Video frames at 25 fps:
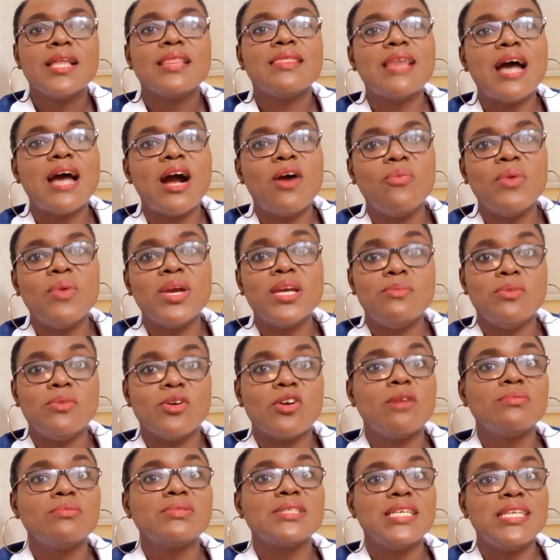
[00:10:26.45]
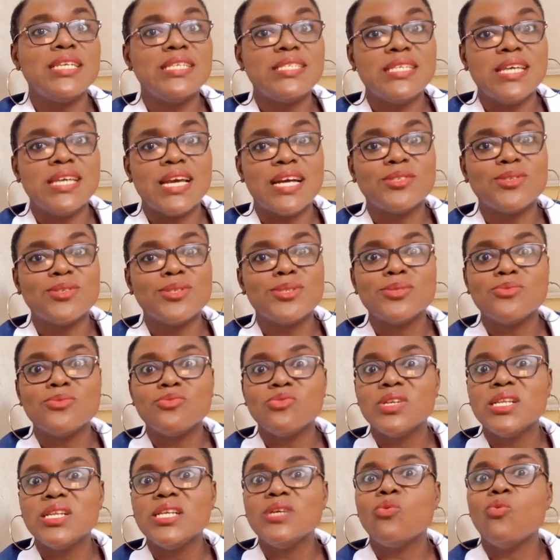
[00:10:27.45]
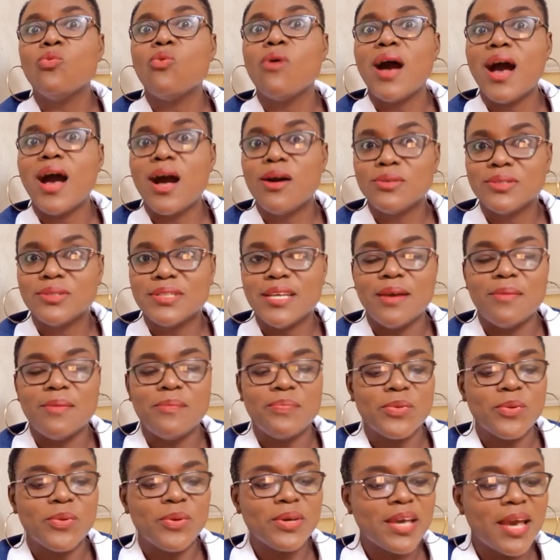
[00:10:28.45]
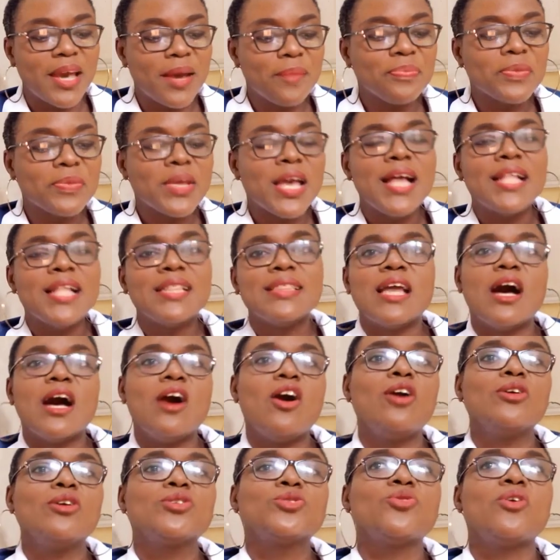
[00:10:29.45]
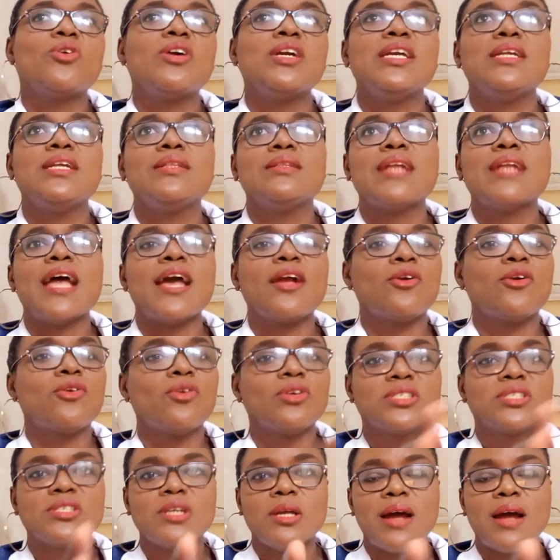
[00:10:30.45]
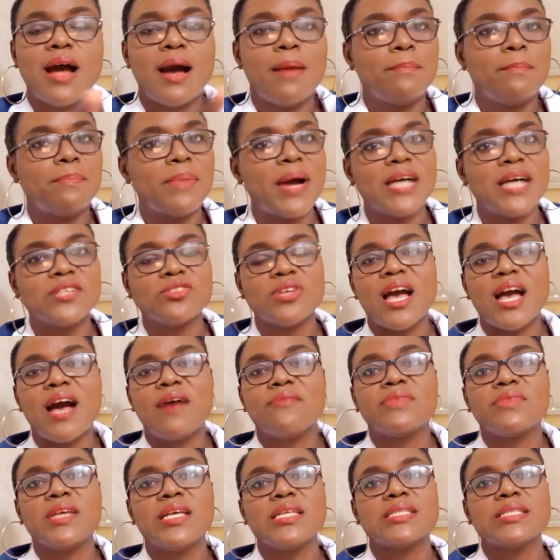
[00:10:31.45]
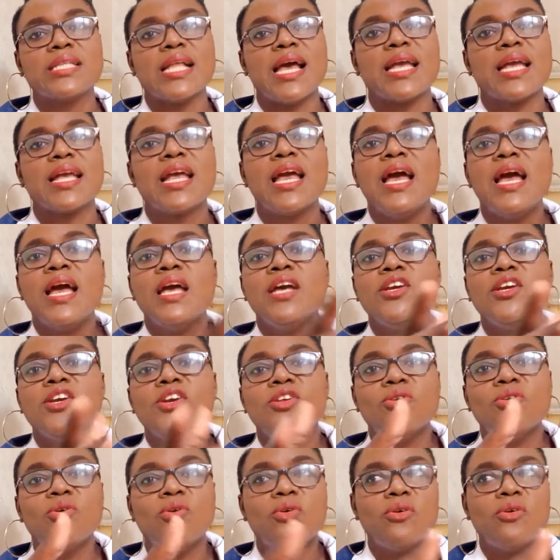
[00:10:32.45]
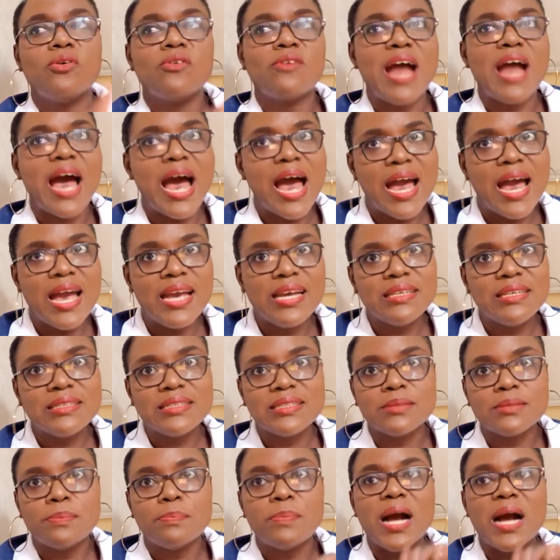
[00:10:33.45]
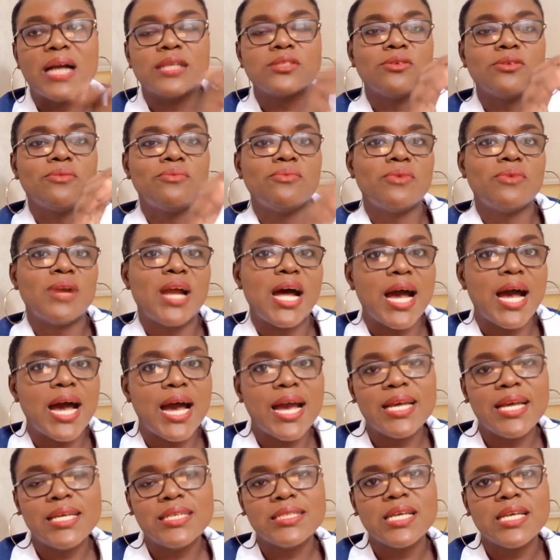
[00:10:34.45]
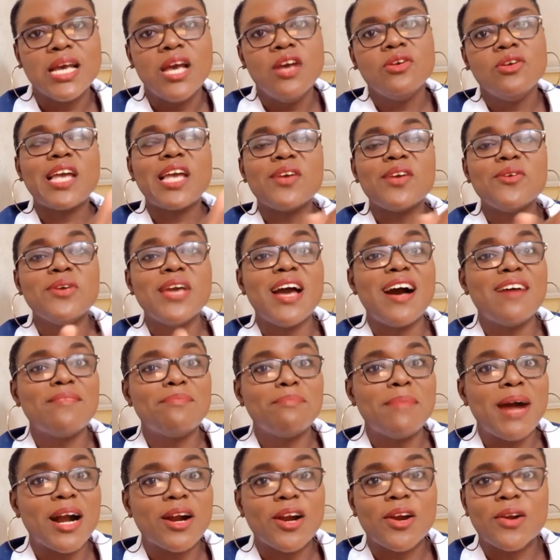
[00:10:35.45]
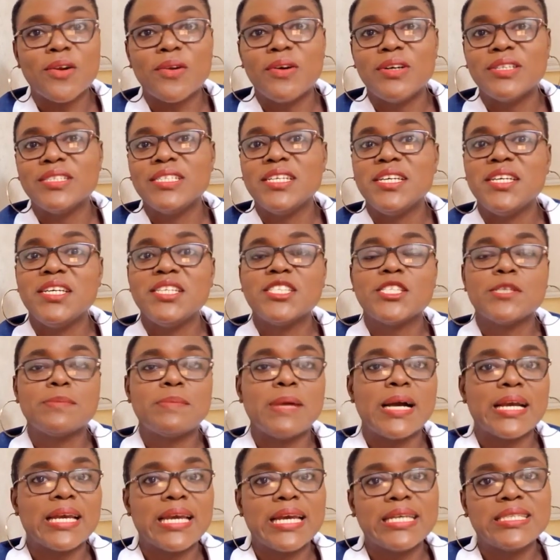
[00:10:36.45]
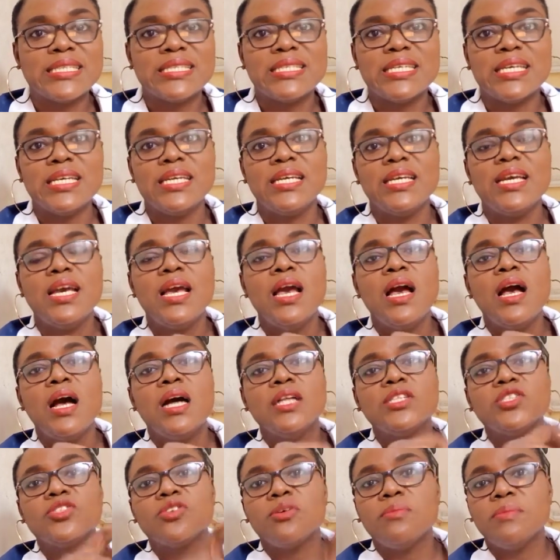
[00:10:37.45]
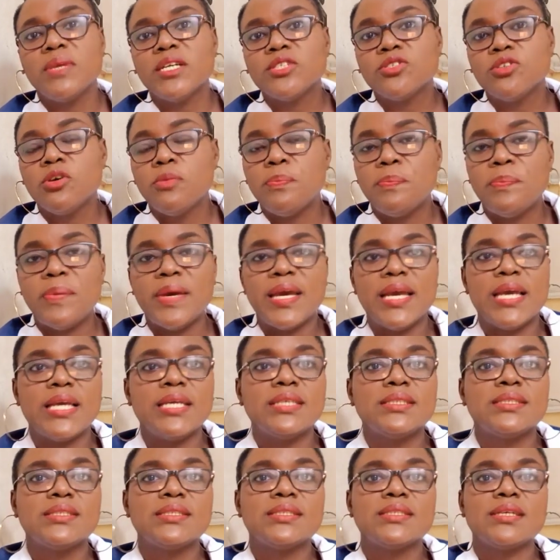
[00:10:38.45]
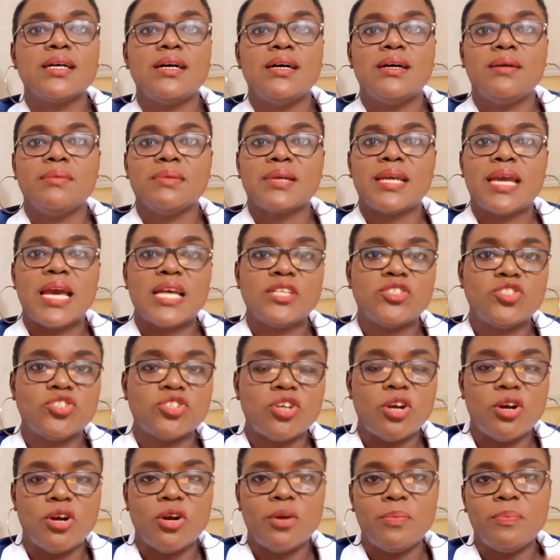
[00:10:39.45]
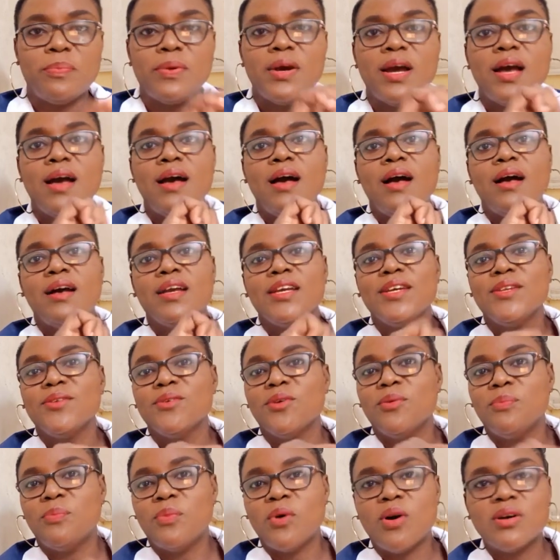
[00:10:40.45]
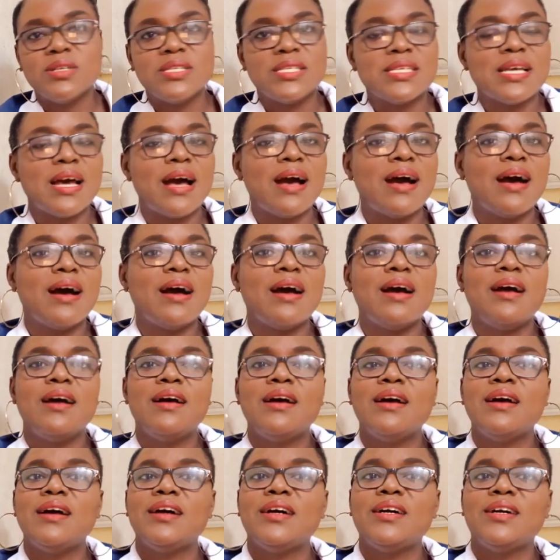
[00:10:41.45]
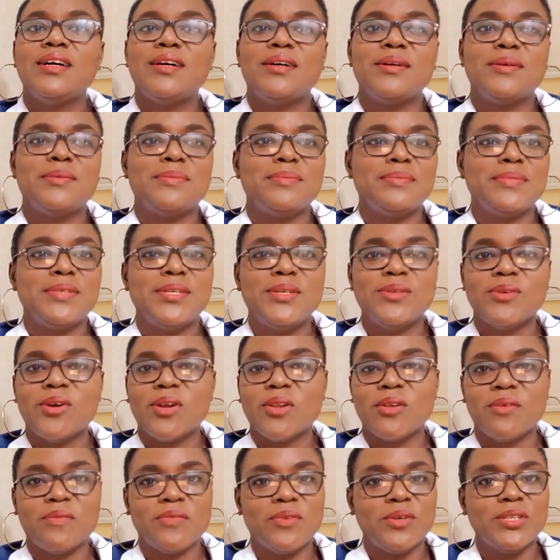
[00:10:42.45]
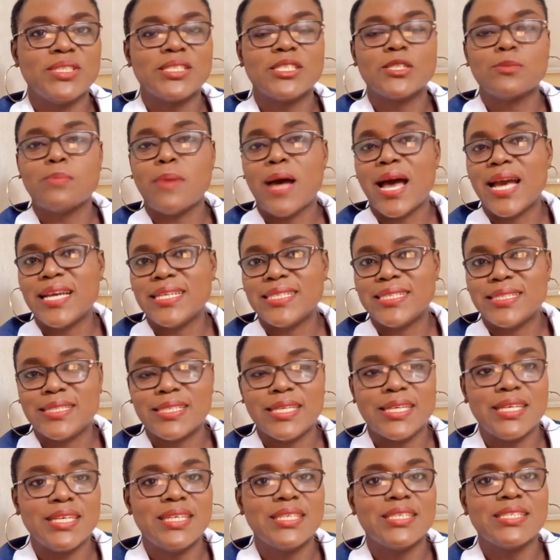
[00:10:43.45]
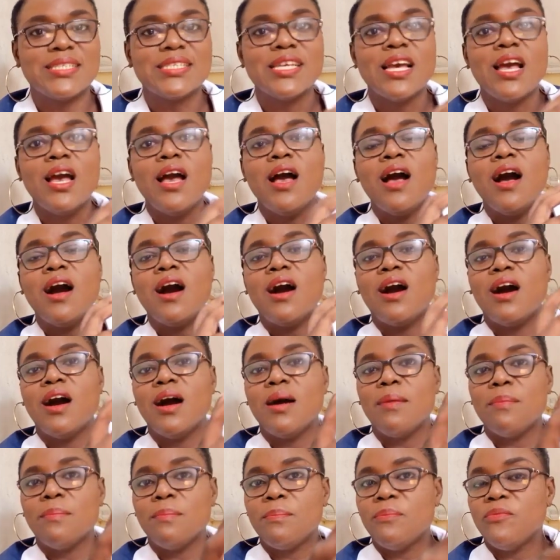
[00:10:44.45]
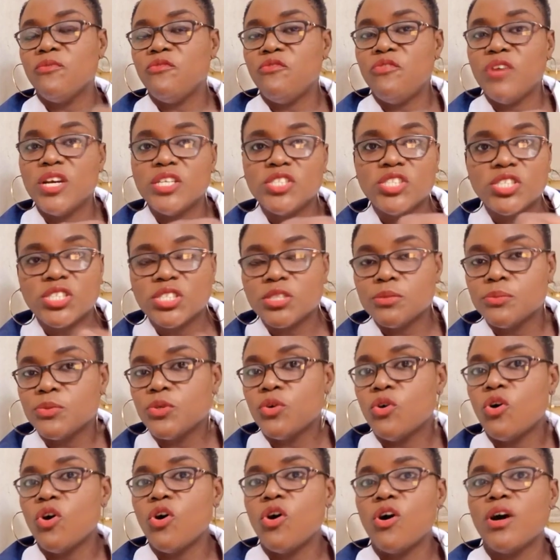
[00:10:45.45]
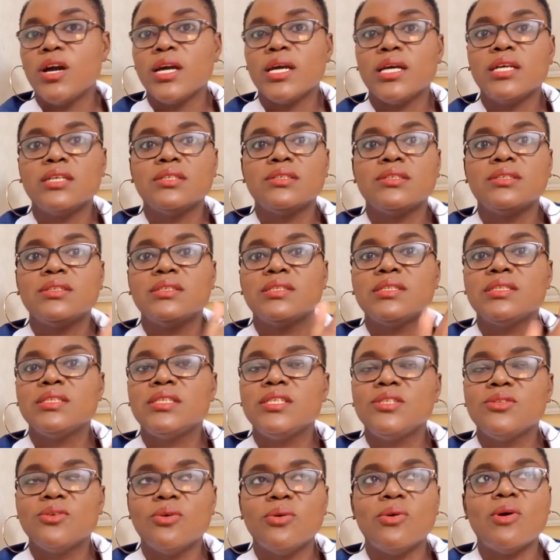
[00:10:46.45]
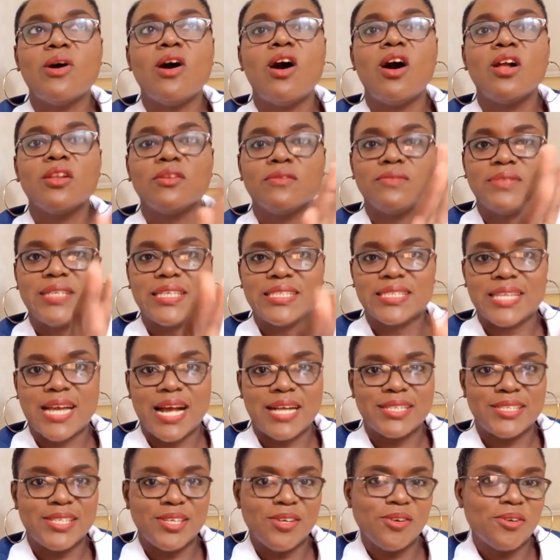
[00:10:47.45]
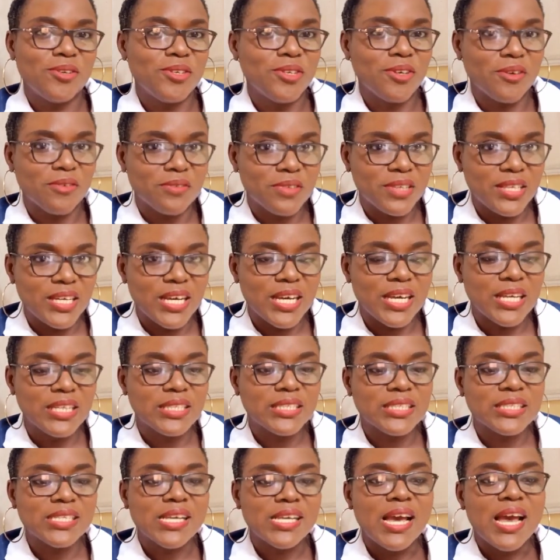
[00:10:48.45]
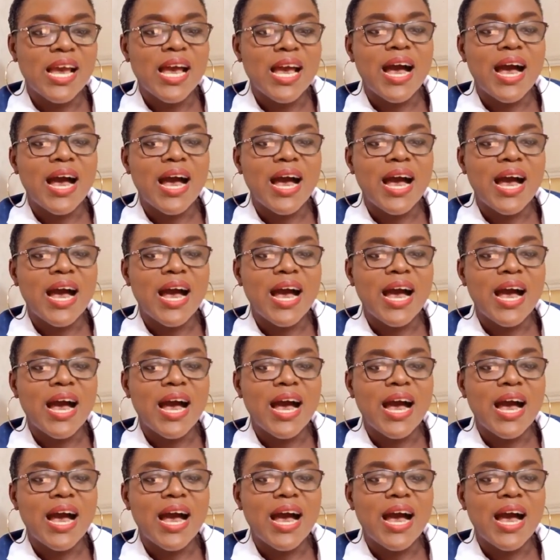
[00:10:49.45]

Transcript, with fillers: That way it becomes easier to really wow them. Okay, now also in like grocery hampers, you have things like you know rice, packs of rice, you have macaroni, spaghetti, tomato paste, um, ketchup, you know butter, um, you know all of those spices, um, vegetable oil, you know all of that category of things.